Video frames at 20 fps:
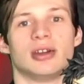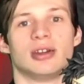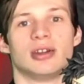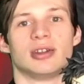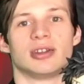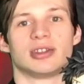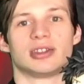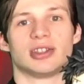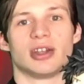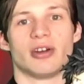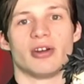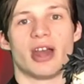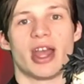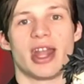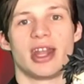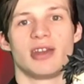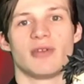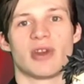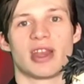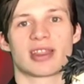So
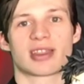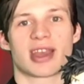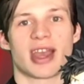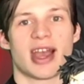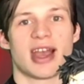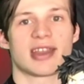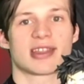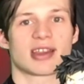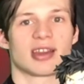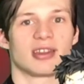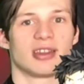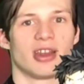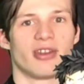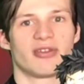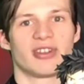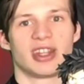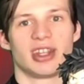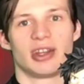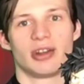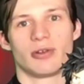anyways, guys, I'd love to
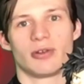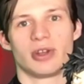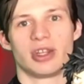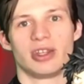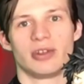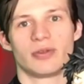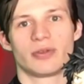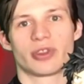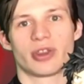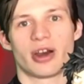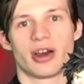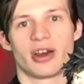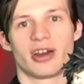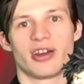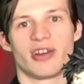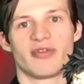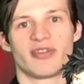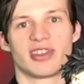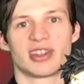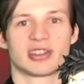hear what you thought of
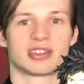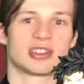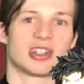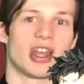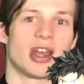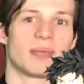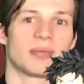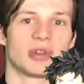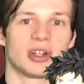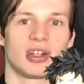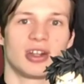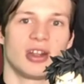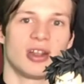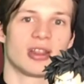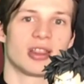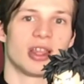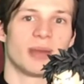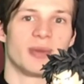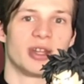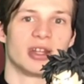this chapter. Let
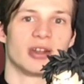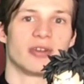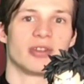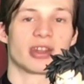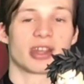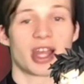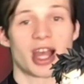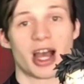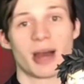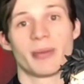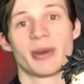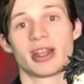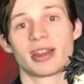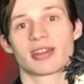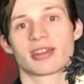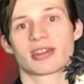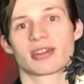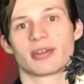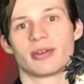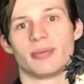me know in the comments.
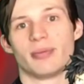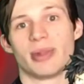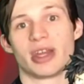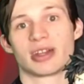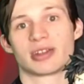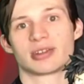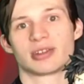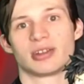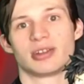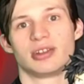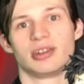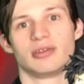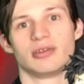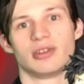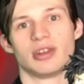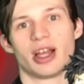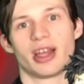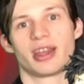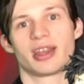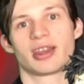Make sure you
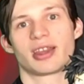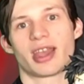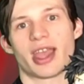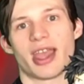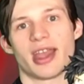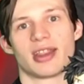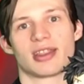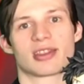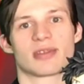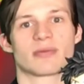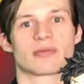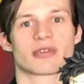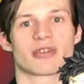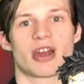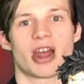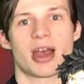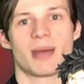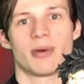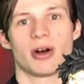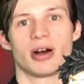like and subscribe
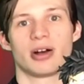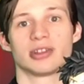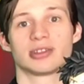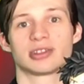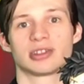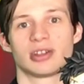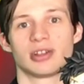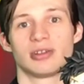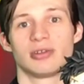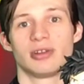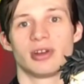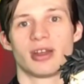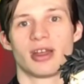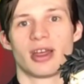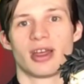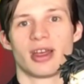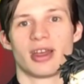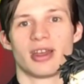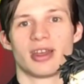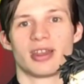also.
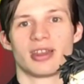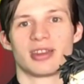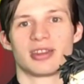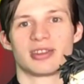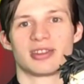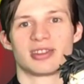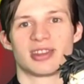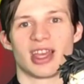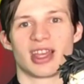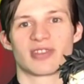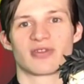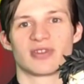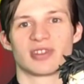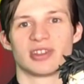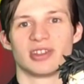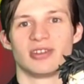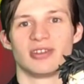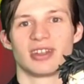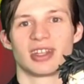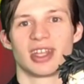Thanks for
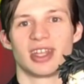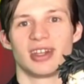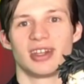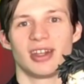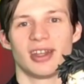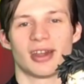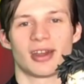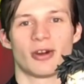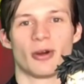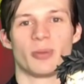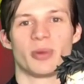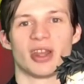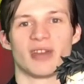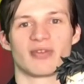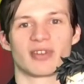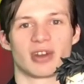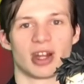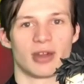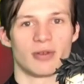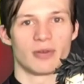tuning in. Hope you have a
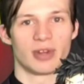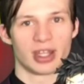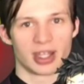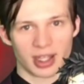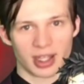great week.